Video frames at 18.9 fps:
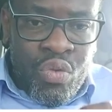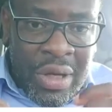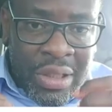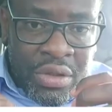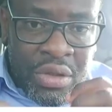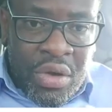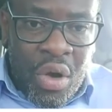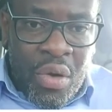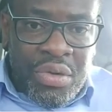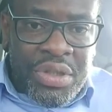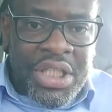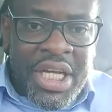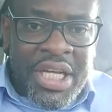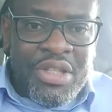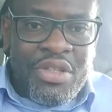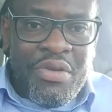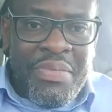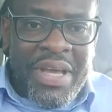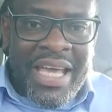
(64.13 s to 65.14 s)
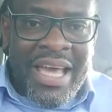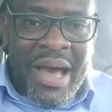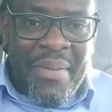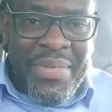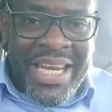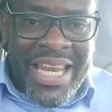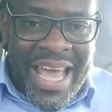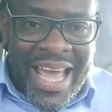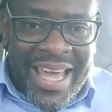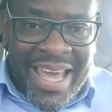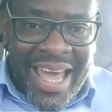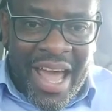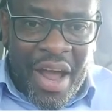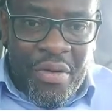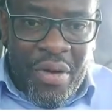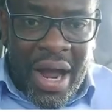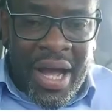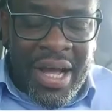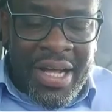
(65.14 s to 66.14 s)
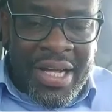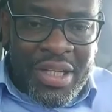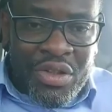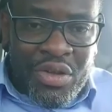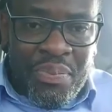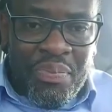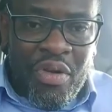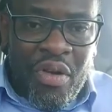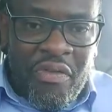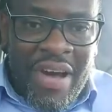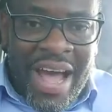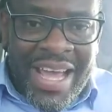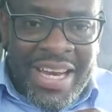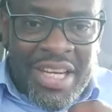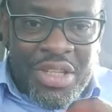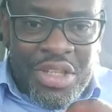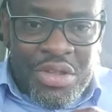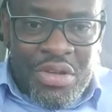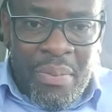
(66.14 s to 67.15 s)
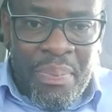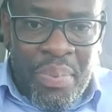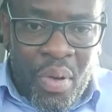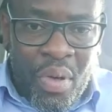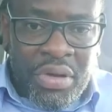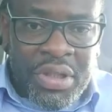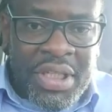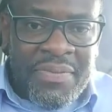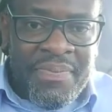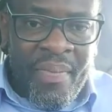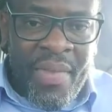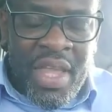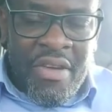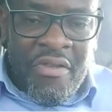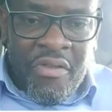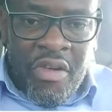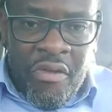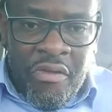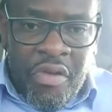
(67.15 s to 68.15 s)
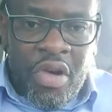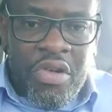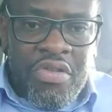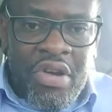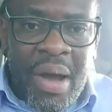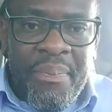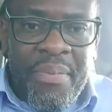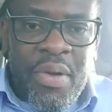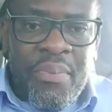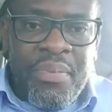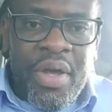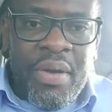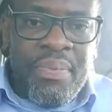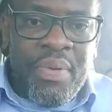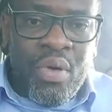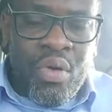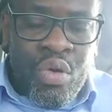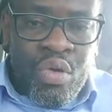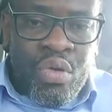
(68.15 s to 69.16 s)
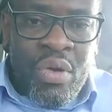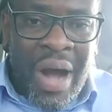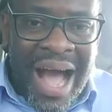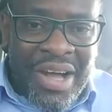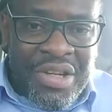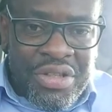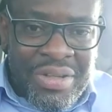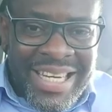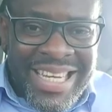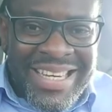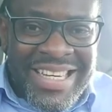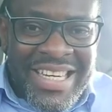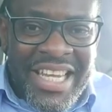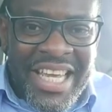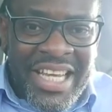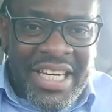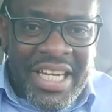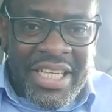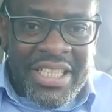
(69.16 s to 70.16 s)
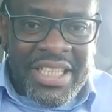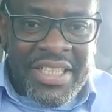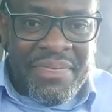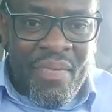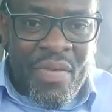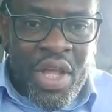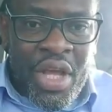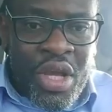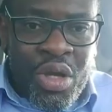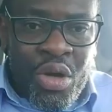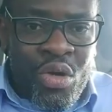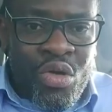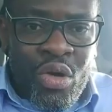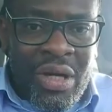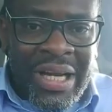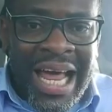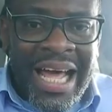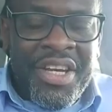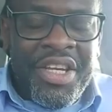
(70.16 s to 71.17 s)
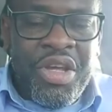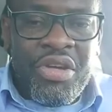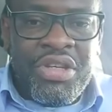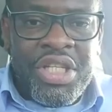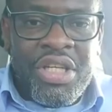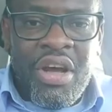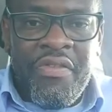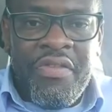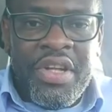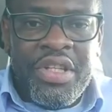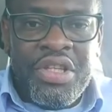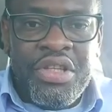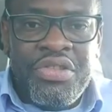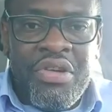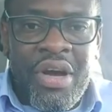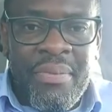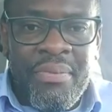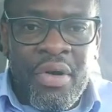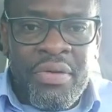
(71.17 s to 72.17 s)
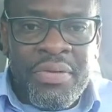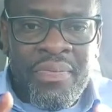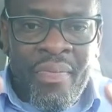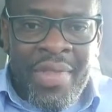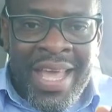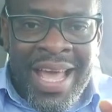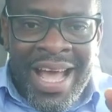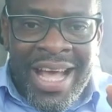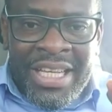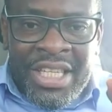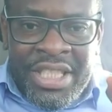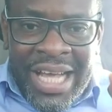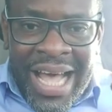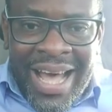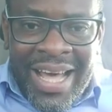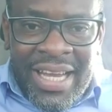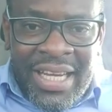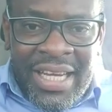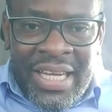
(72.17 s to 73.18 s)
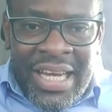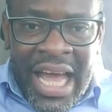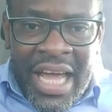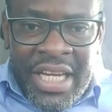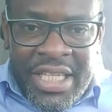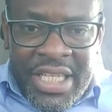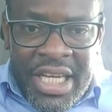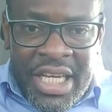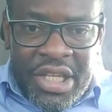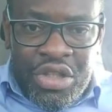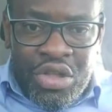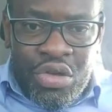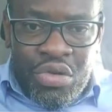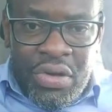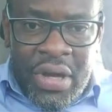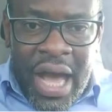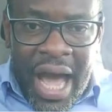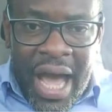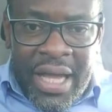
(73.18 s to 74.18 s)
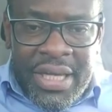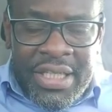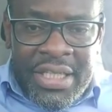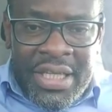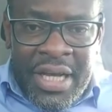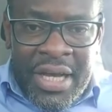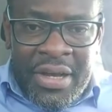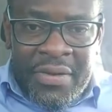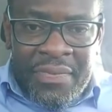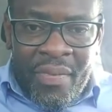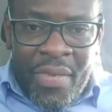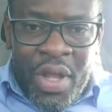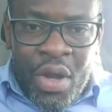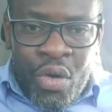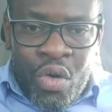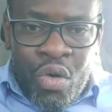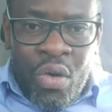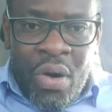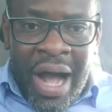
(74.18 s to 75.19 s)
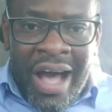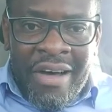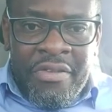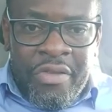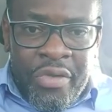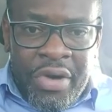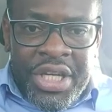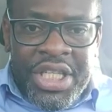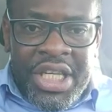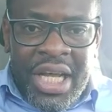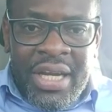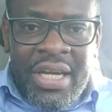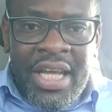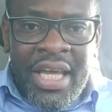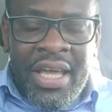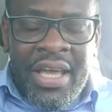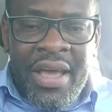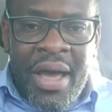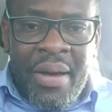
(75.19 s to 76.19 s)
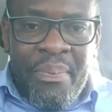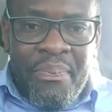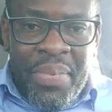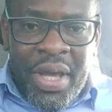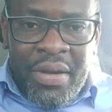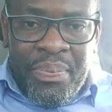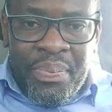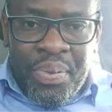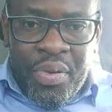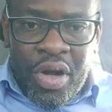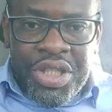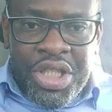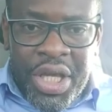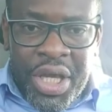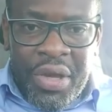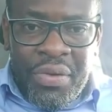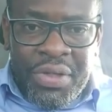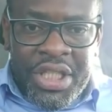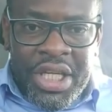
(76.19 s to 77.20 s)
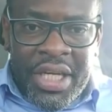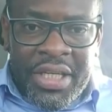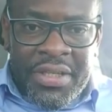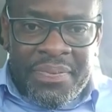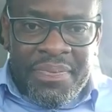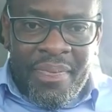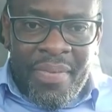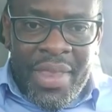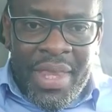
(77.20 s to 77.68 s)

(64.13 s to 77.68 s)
what goes into becoming a carer, to providing support for vulnerable people who actually need it, you could land yourself into trouble. Exactly like these two guys who have recently been prosecuted